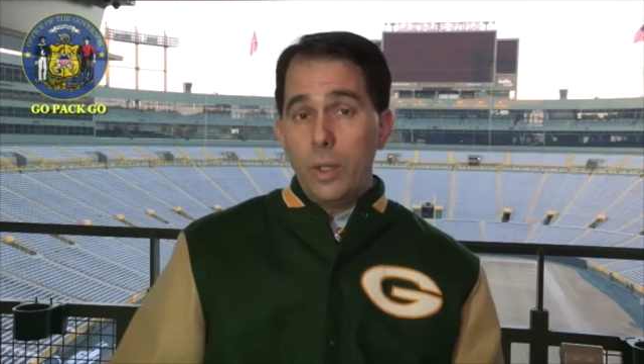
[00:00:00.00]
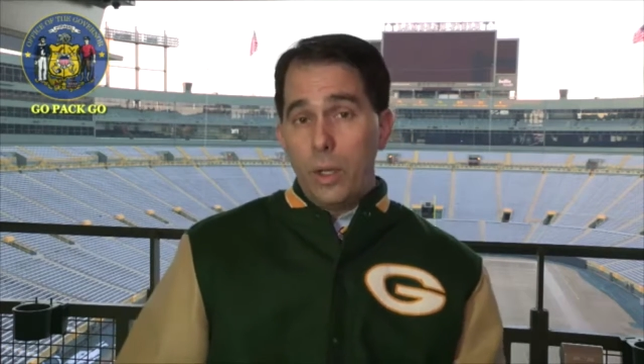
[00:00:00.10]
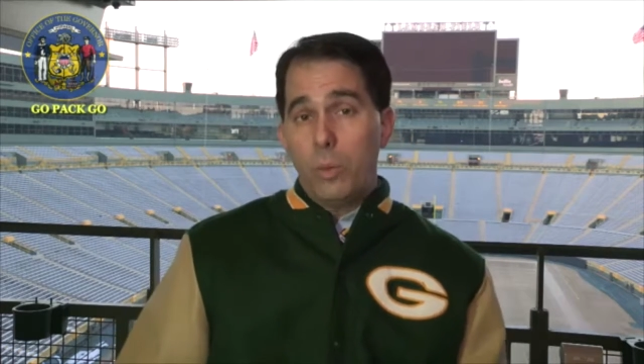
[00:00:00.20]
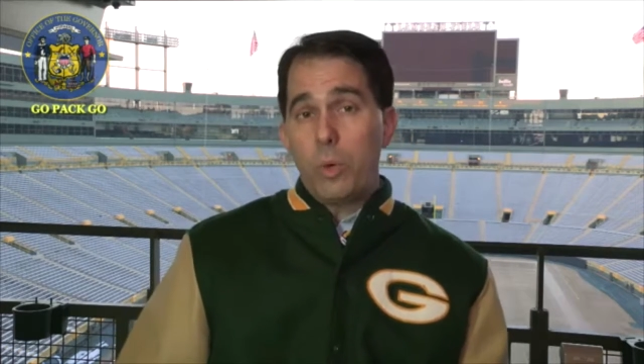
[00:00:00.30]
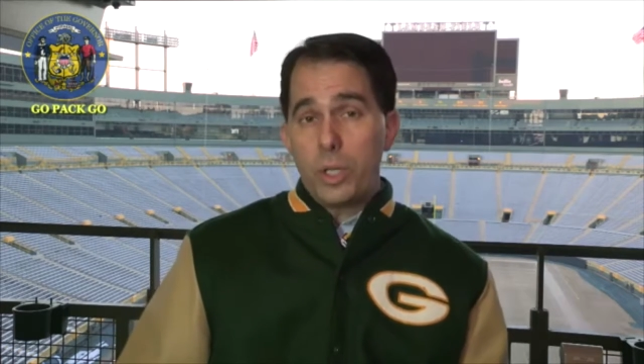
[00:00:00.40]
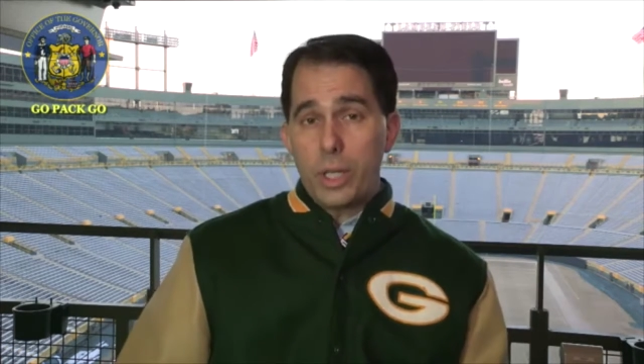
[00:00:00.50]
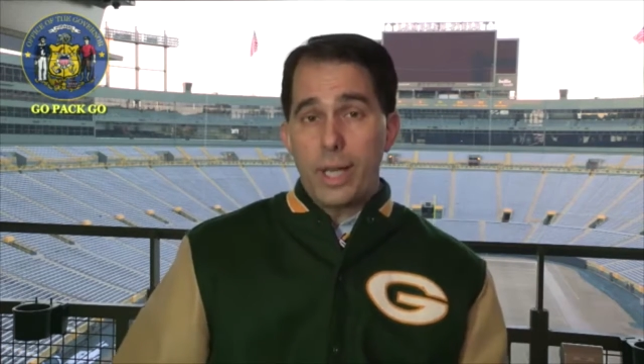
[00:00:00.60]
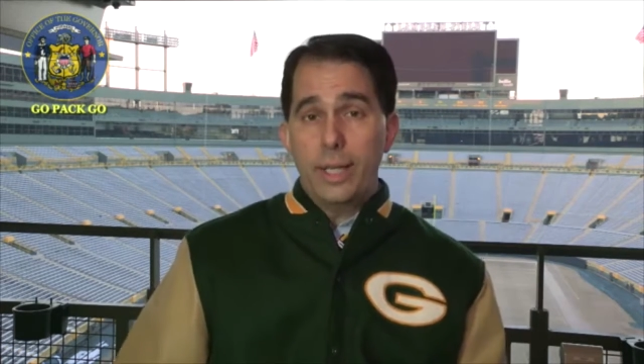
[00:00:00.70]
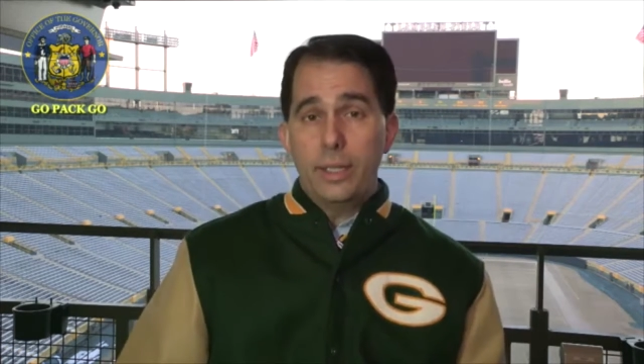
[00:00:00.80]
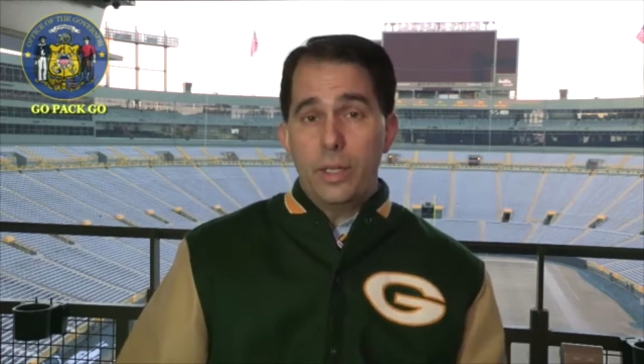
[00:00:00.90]
One of the
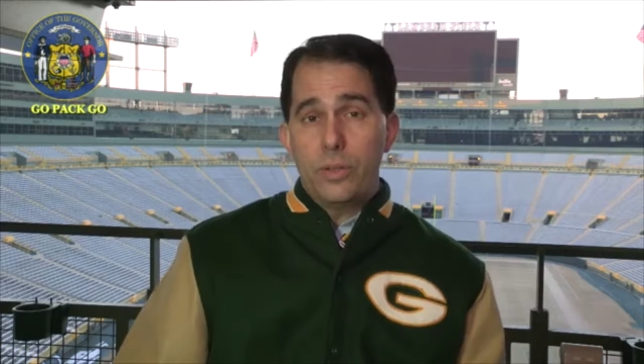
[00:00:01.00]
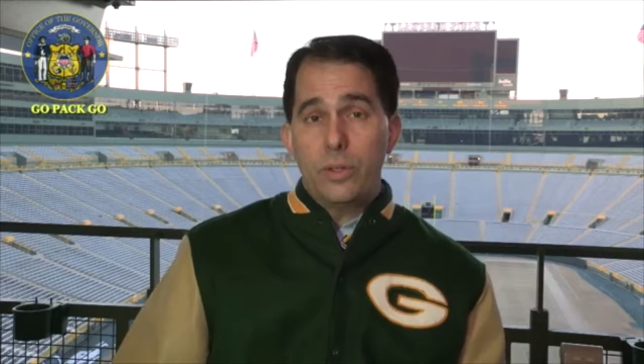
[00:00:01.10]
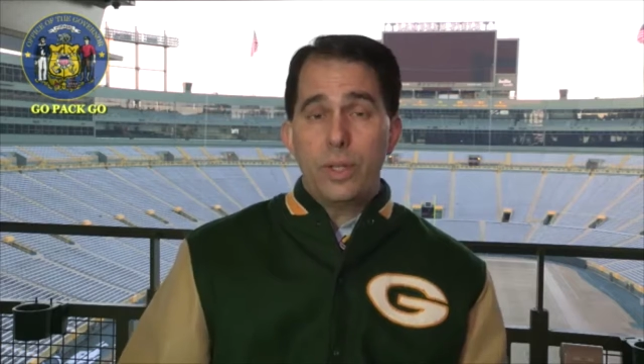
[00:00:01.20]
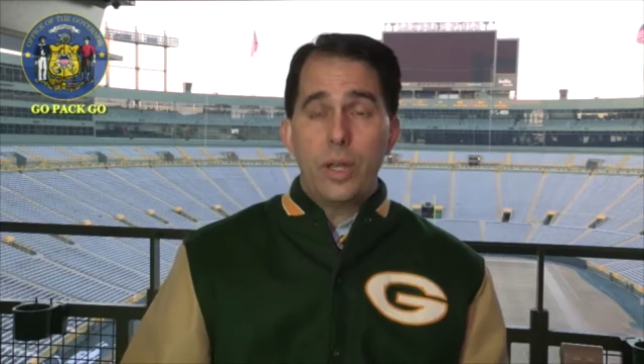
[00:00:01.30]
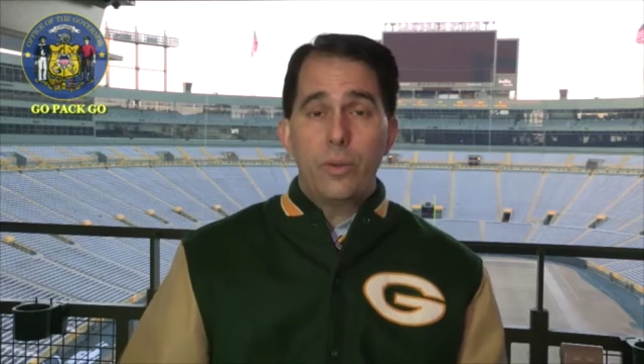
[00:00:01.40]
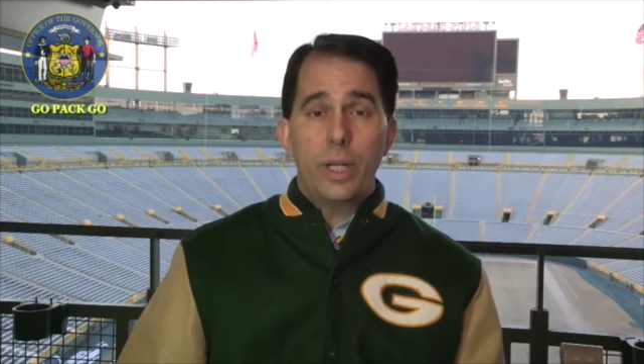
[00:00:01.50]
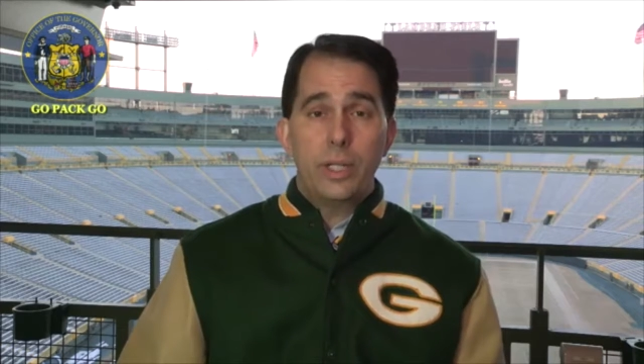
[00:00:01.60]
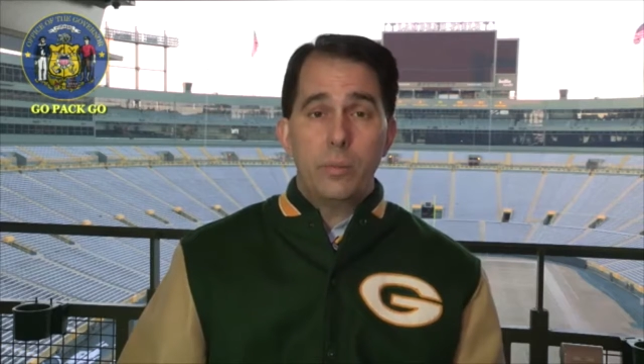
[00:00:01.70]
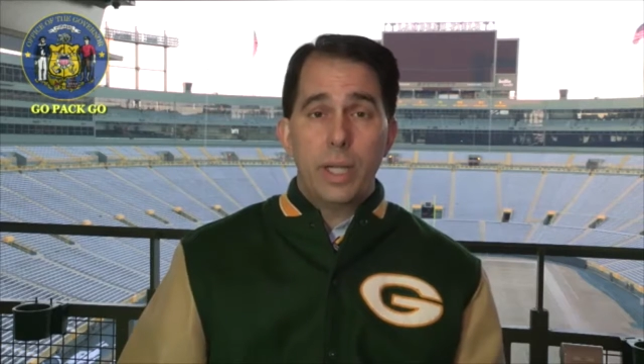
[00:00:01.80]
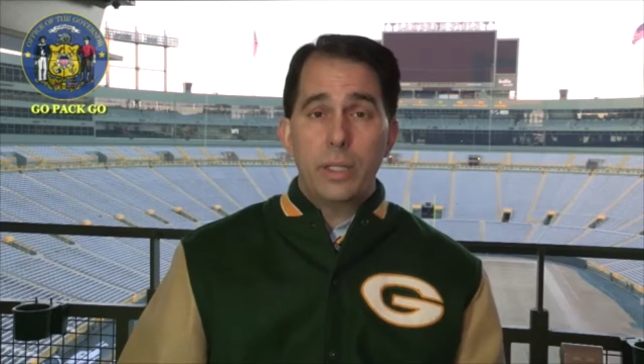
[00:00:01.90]
ideas that sounds like
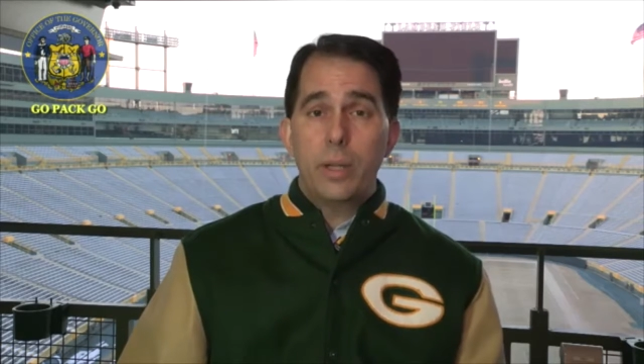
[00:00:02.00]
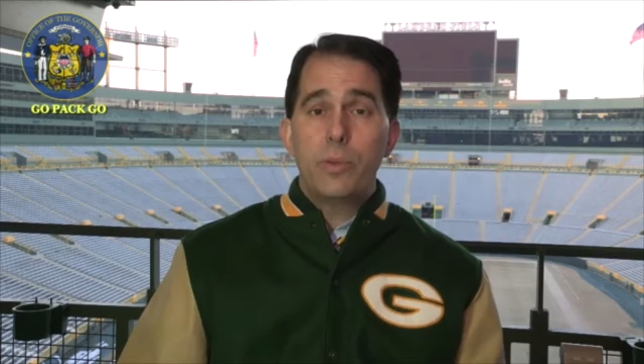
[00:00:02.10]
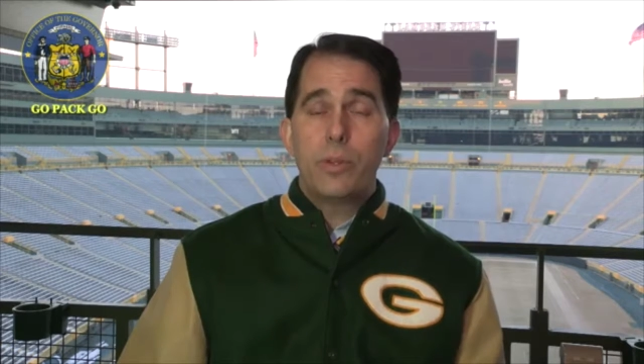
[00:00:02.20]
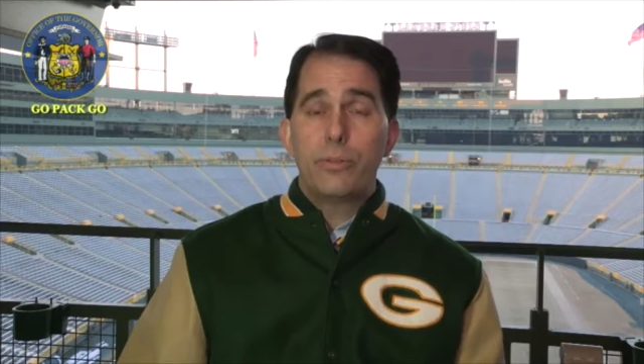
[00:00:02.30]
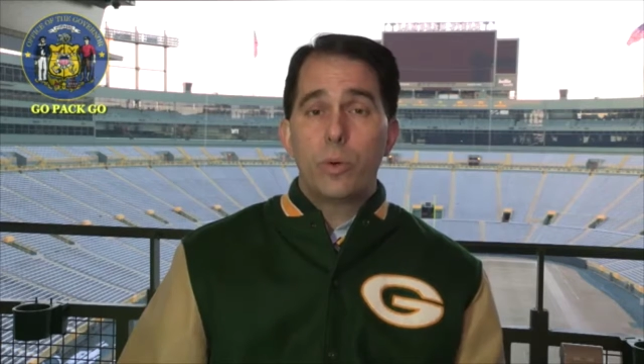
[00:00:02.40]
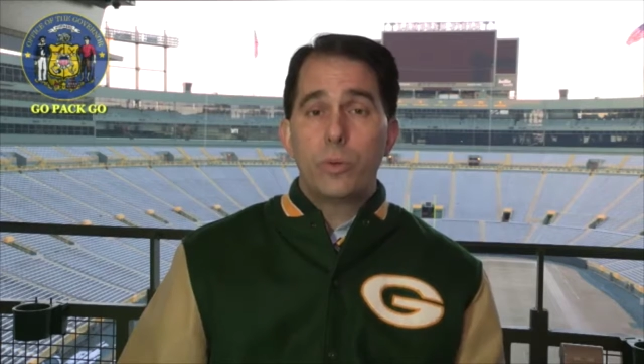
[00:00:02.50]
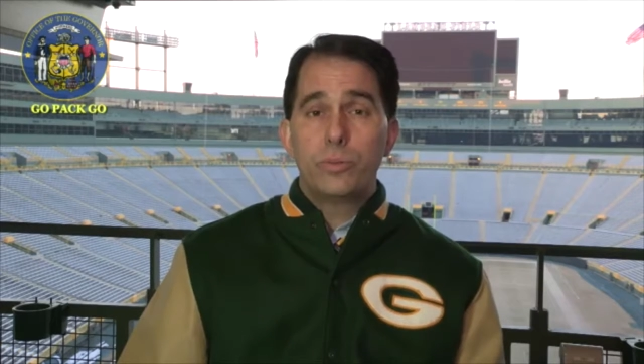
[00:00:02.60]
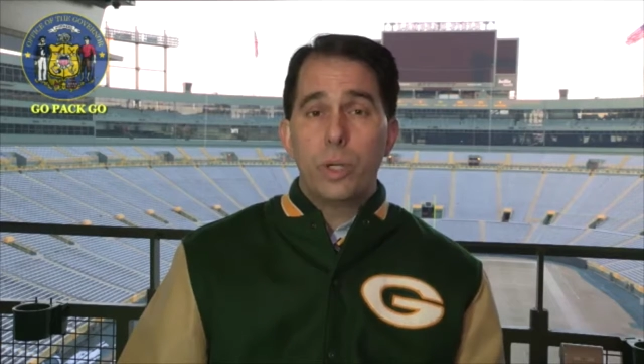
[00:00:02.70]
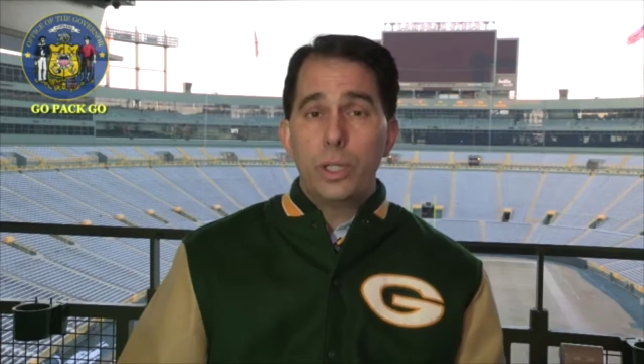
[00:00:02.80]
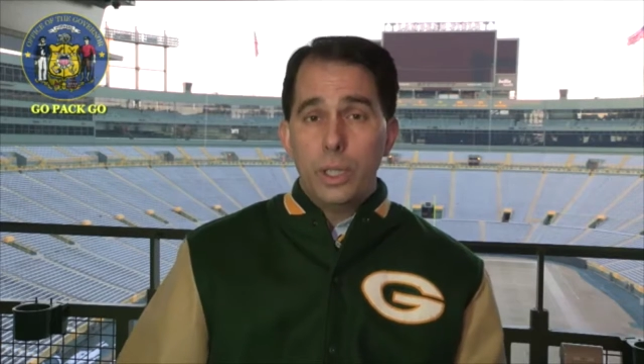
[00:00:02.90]
it might come to the
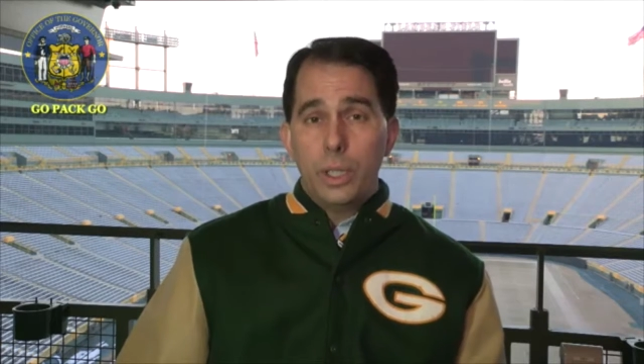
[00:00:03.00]
forefront